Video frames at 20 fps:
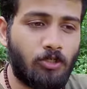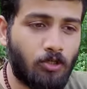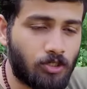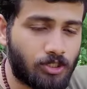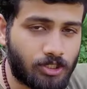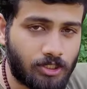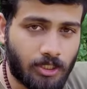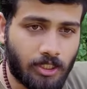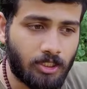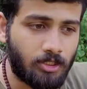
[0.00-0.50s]
your
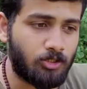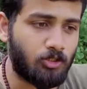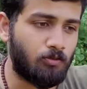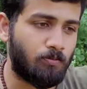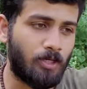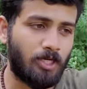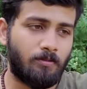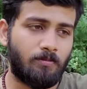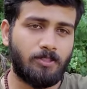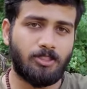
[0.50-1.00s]
strength you
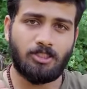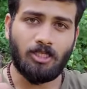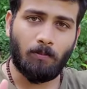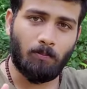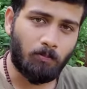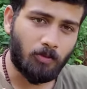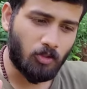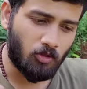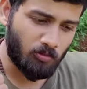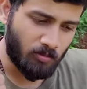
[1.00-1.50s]
might be
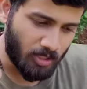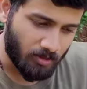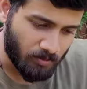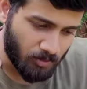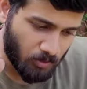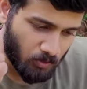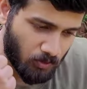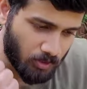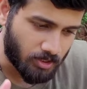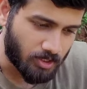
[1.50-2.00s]
jumping you might be
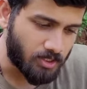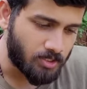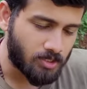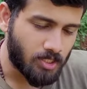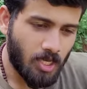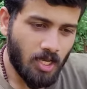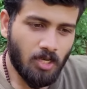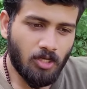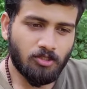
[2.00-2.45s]
doing things